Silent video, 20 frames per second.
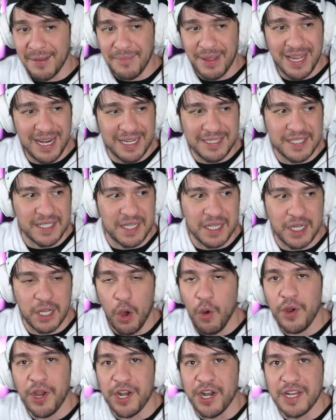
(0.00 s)
I made it to the
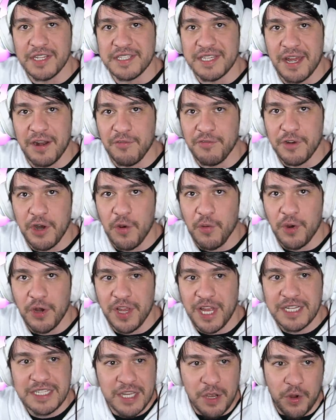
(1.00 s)
coconuts out of nowhere.
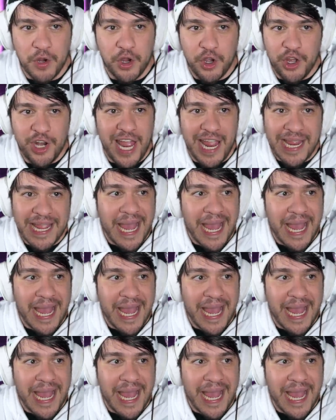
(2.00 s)
That's how good I